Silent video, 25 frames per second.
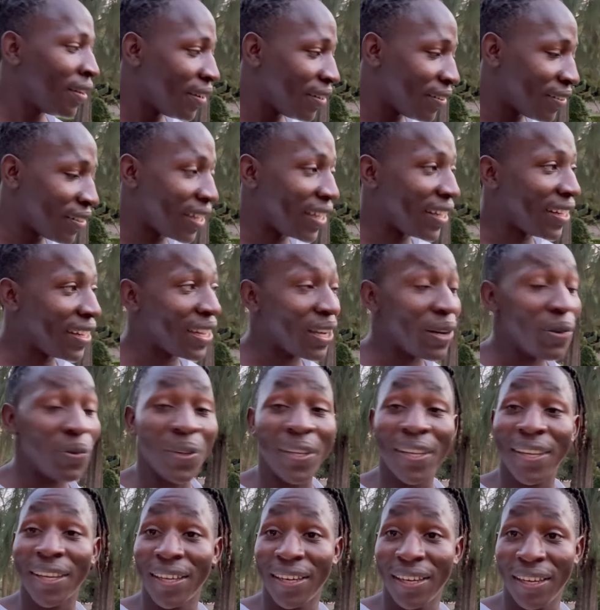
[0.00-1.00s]
Right now we
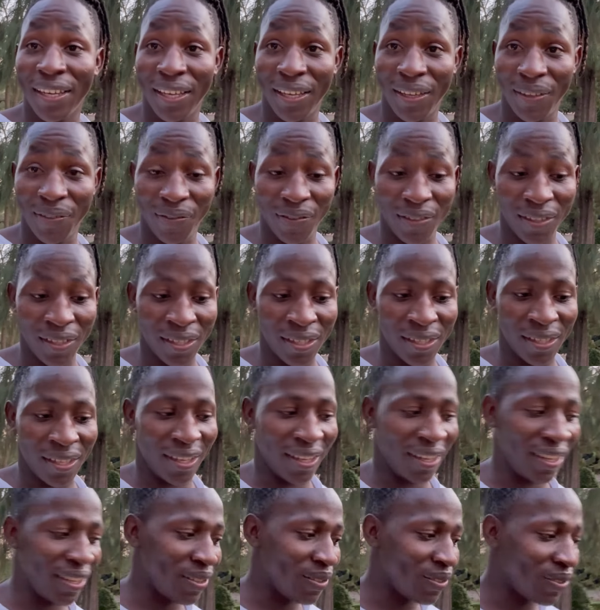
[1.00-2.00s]
can harvest,
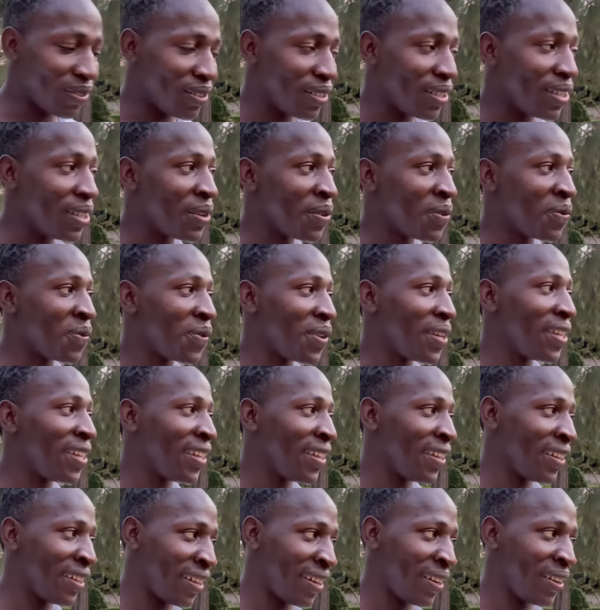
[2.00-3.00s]
and today we